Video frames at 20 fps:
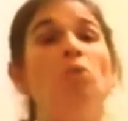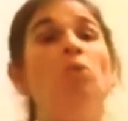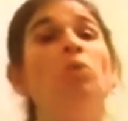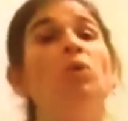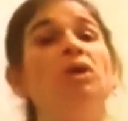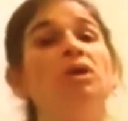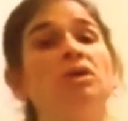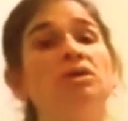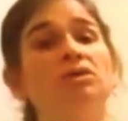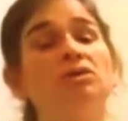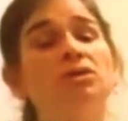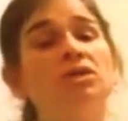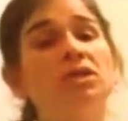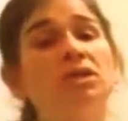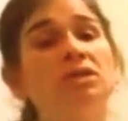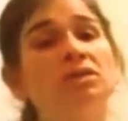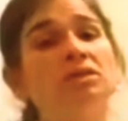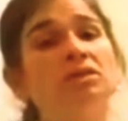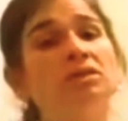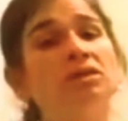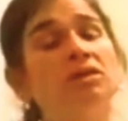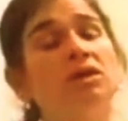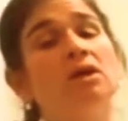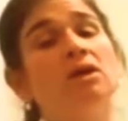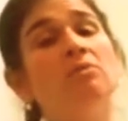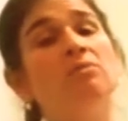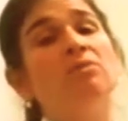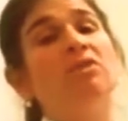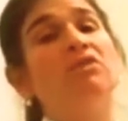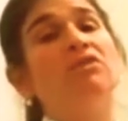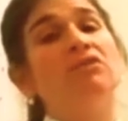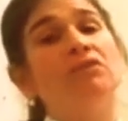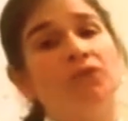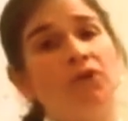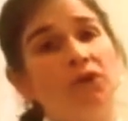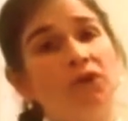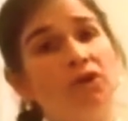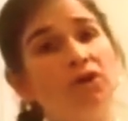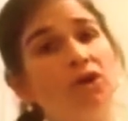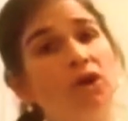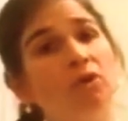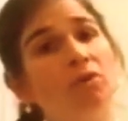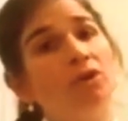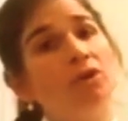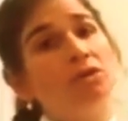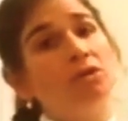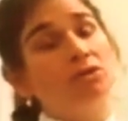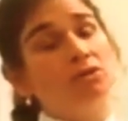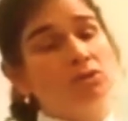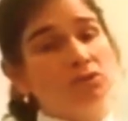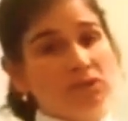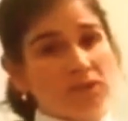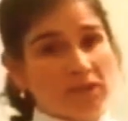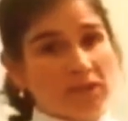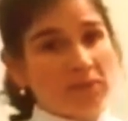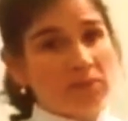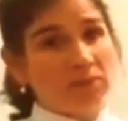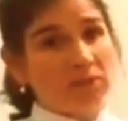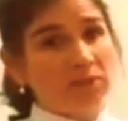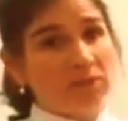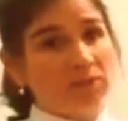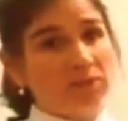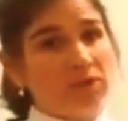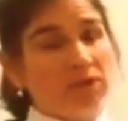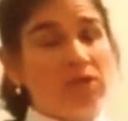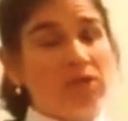We use it before going to sleep